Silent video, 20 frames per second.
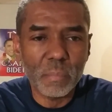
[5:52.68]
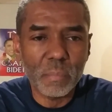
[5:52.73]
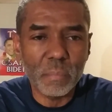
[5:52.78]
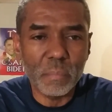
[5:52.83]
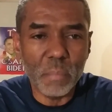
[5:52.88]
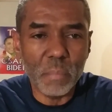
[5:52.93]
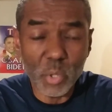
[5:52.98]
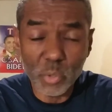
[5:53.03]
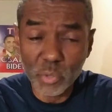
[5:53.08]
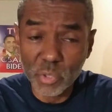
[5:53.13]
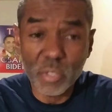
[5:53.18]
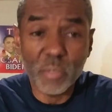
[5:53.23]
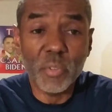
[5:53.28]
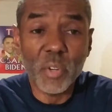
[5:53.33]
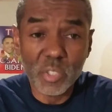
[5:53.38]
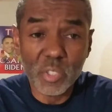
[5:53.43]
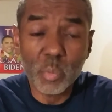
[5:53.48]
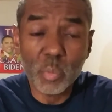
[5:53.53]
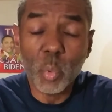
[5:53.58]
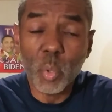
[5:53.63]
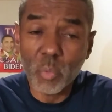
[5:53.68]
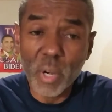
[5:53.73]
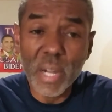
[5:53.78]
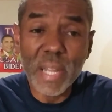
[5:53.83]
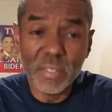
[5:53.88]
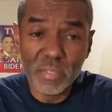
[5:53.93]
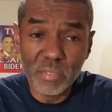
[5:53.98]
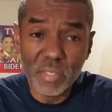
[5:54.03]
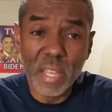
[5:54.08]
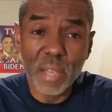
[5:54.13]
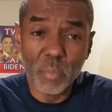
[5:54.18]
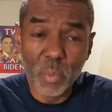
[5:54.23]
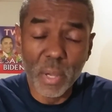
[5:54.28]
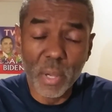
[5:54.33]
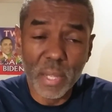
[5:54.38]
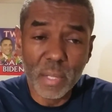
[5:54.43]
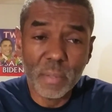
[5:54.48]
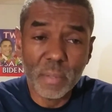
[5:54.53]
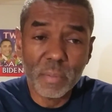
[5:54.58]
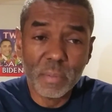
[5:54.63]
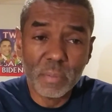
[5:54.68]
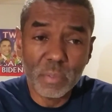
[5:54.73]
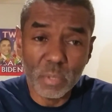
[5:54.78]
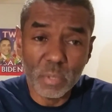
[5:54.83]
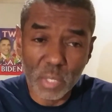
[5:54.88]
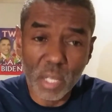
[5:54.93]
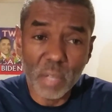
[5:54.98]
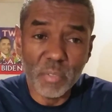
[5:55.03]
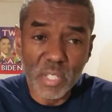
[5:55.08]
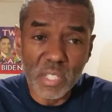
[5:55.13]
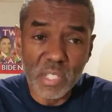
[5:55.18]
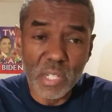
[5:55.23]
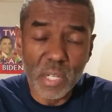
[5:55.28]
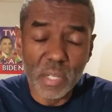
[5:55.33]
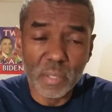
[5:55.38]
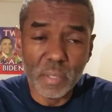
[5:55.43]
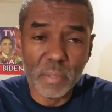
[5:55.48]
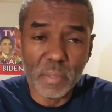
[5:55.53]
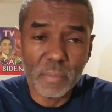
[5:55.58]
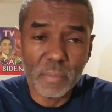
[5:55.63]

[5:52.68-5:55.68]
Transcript: Most of us were raised that way, to love each other.